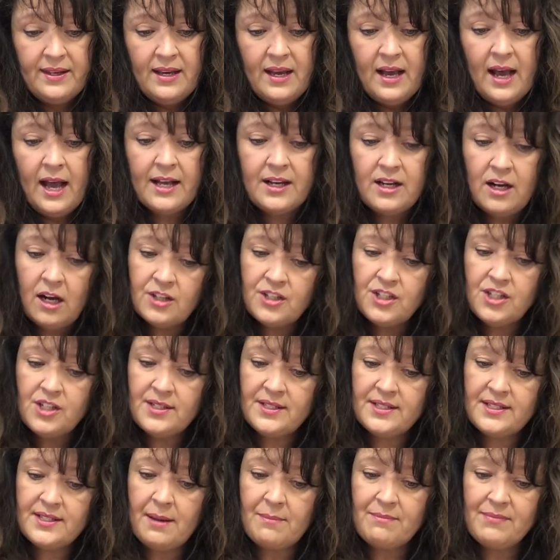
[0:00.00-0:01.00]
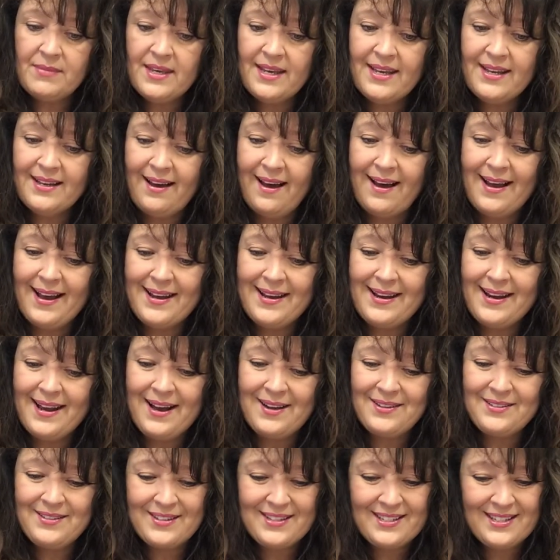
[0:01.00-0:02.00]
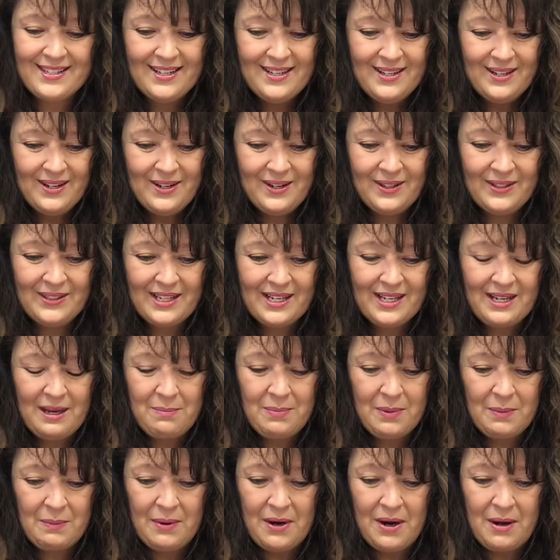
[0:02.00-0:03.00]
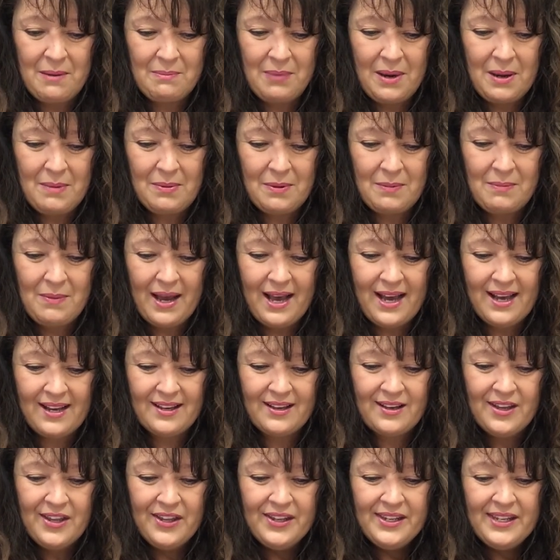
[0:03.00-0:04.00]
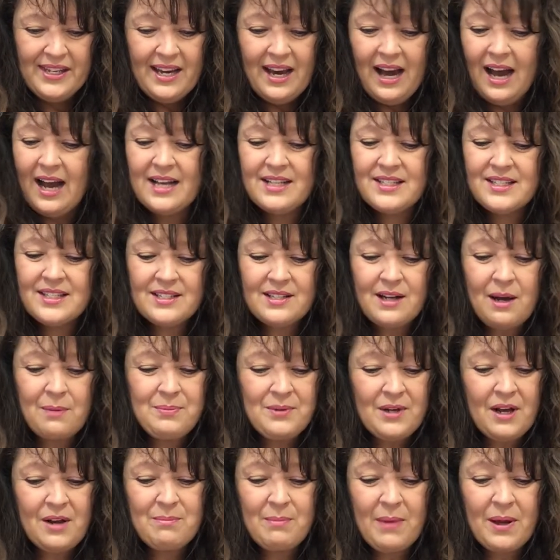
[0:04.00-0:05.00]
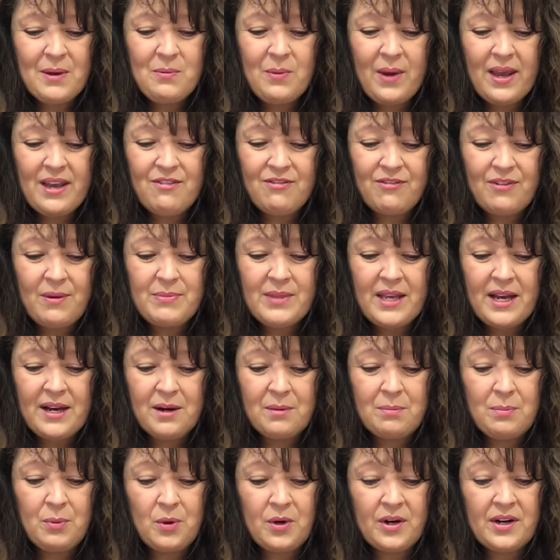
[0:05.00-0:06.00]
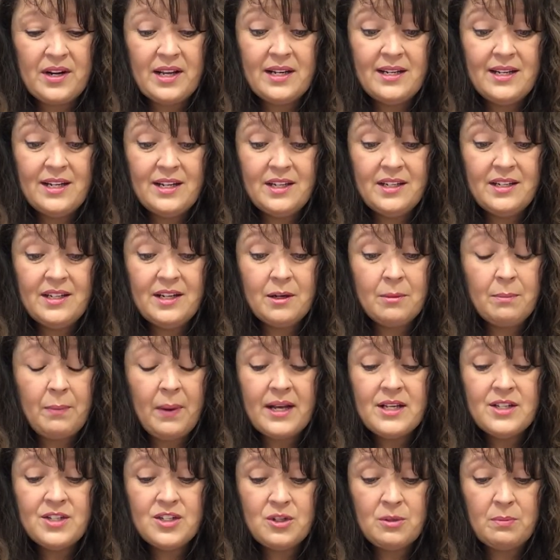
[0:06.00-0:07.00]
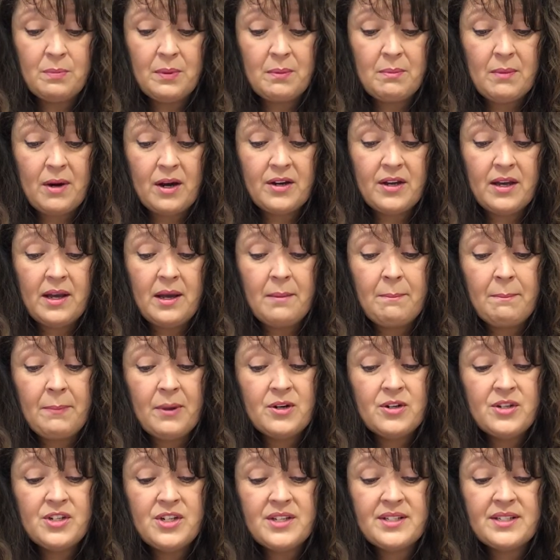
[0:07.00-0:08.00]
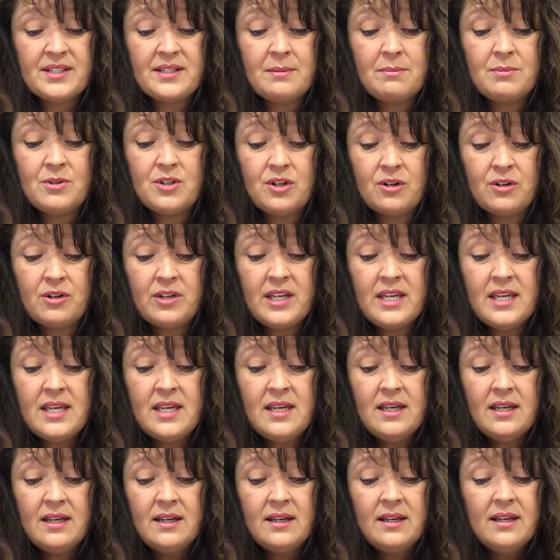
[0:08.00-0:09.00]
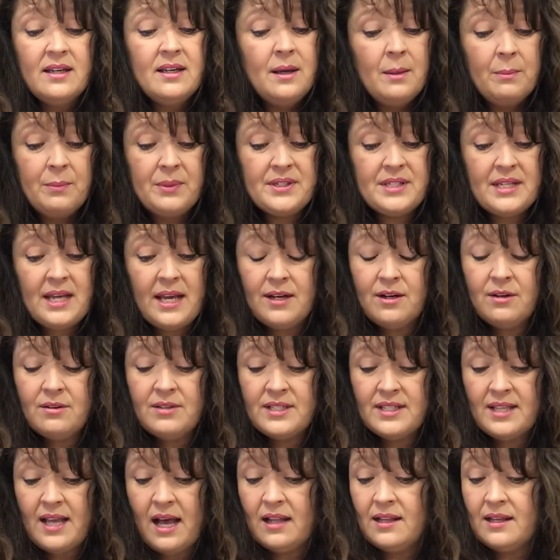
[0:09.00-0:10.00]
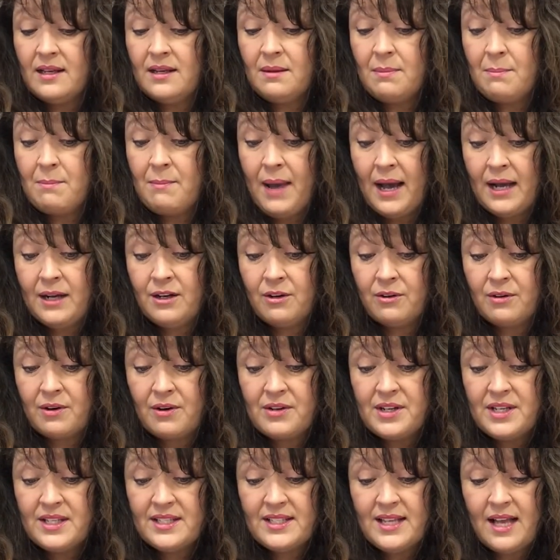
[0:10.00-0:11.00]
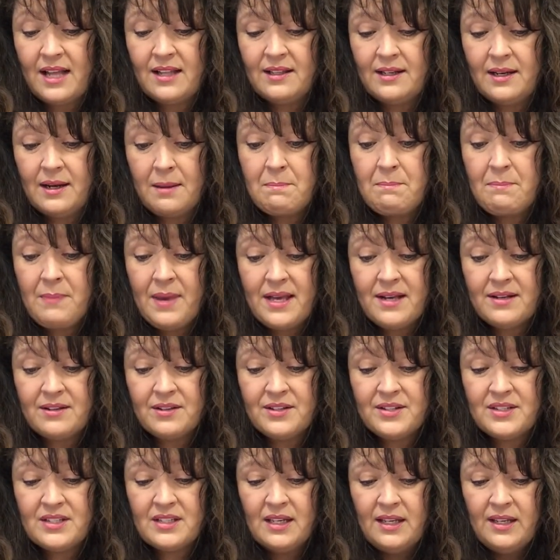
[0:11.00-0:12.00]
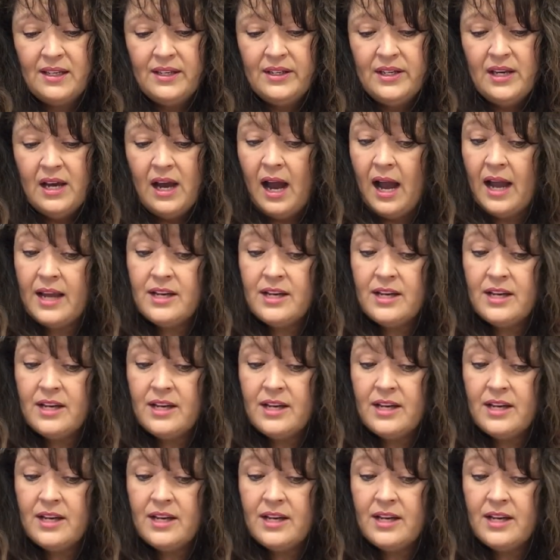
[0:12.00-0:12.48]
"I got you something," I announced, holding up a brown paper bag. I'd stopped on my way from the airport at a nearby supermarket and purchased some turkey, potato salad, macaroni salad, and bagels. I